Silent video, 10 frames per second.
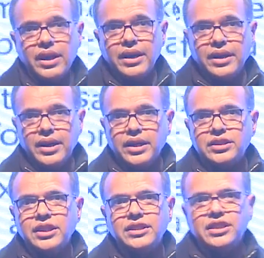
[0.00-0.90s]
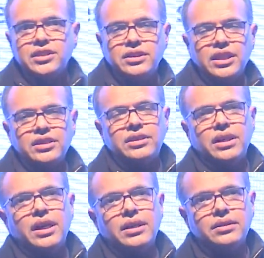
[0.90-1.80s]
and she just
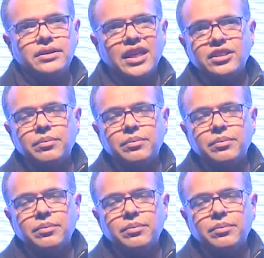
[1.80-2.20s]
touched